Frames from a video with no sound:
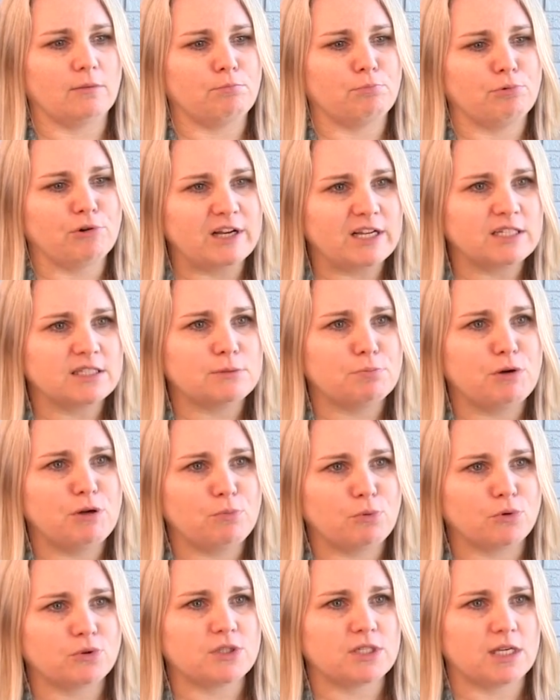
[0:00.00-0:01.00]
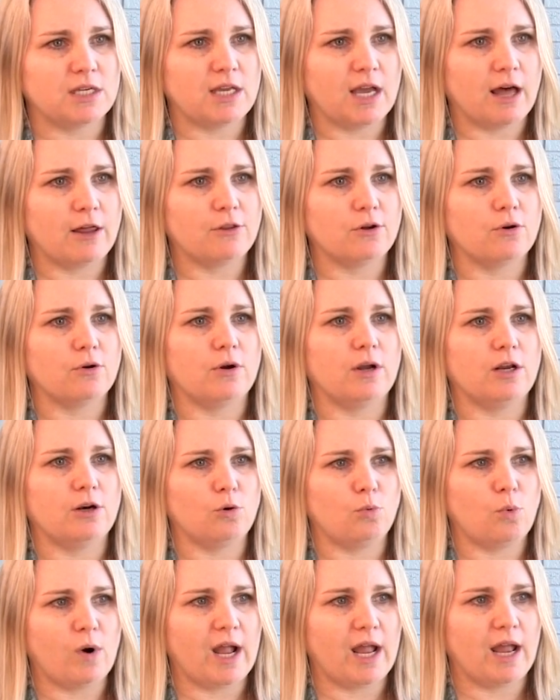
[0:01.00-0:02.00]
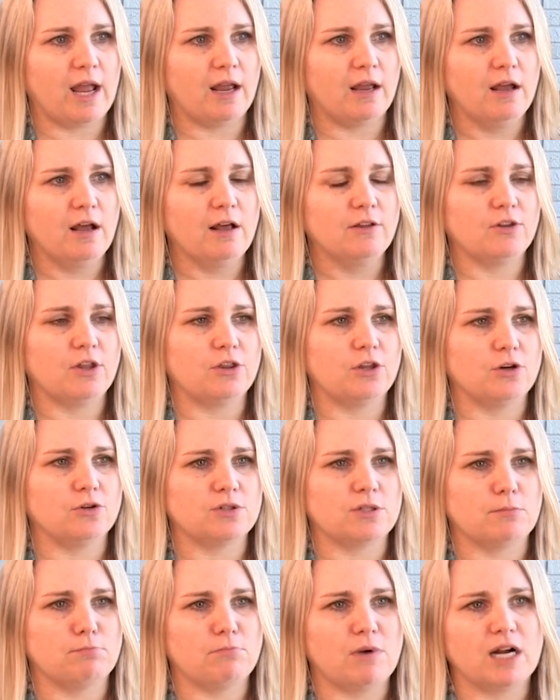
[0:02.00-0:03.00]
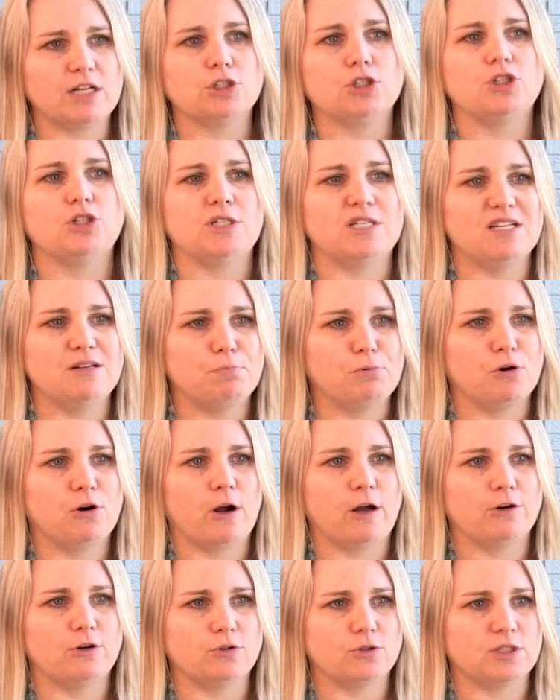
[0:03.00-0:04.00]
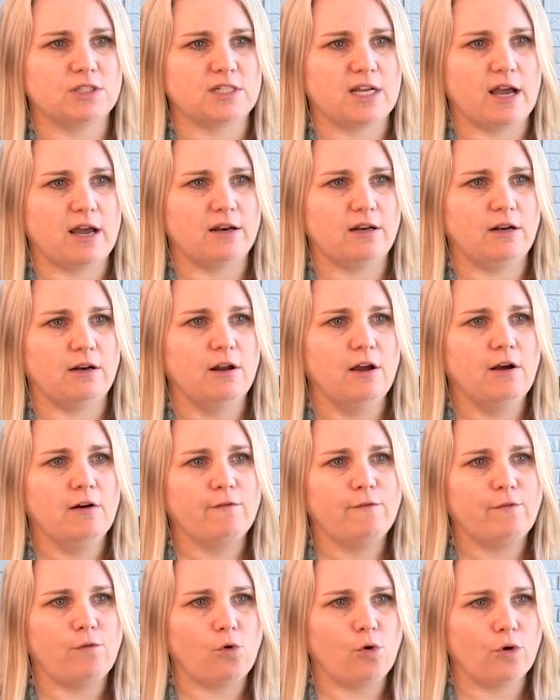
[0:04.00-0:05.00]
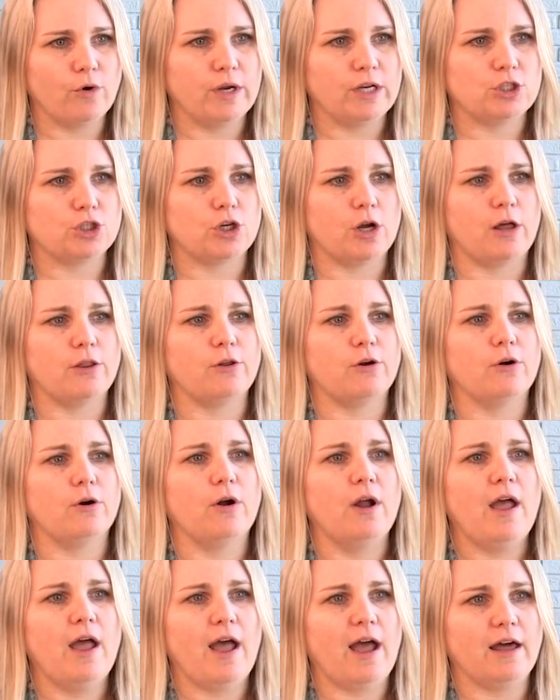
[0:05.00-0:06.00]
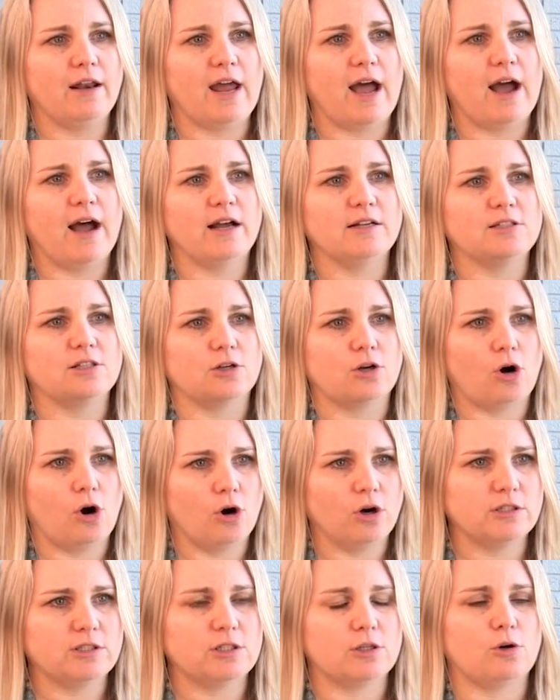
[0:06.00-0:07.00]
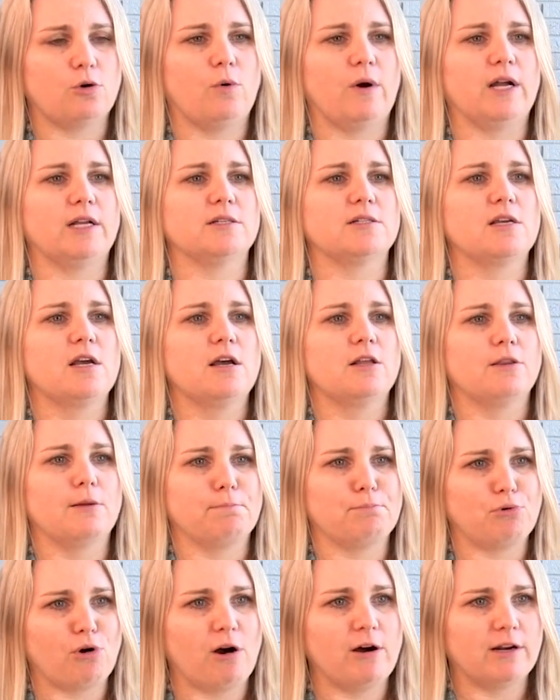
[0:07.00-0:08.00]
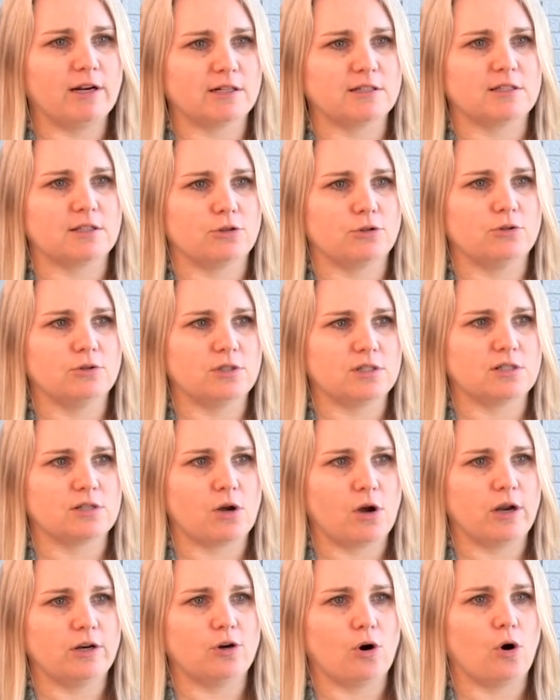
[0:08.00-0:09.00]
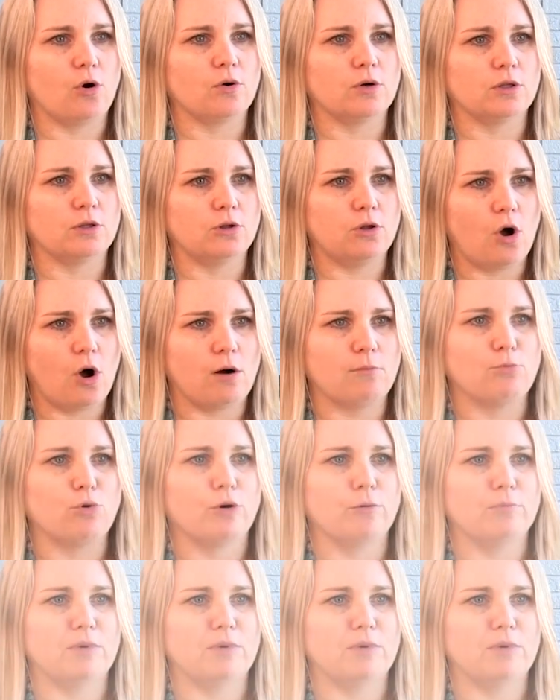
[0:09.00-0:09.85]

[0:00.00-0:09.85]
brings people together in a way that there's a much deeper understanding for each other, and as a consequence, the products that are designed are a lot more